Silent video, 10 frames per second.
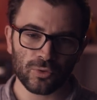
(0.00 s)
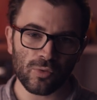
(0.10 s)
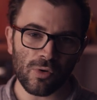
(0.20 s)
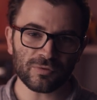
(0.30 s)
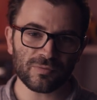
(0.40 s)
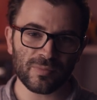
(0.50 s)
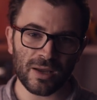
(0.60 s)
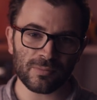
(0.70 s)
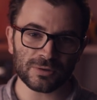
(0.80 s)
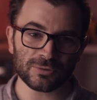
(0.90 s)
You won't be
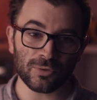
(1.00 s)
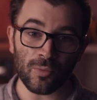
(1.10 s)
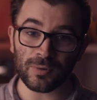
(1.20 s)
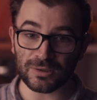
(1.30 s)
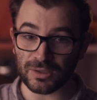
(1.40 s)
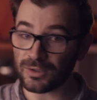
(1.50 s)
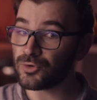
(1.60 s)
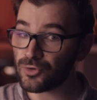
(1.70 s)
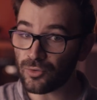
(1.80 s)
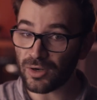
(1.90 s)
able to open a
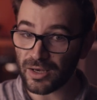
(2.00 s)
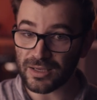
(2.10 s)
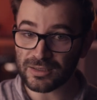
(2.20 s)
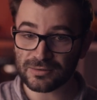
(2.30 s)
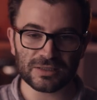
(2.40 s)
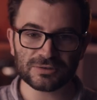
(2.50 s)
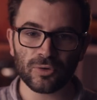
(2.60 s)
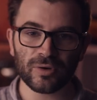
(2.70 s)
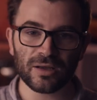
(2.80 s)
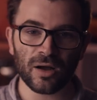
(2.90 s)
new link that's
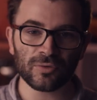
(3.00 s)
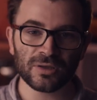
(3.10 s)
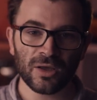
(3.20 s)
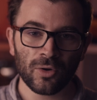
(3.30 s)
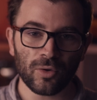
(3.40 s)
rolling out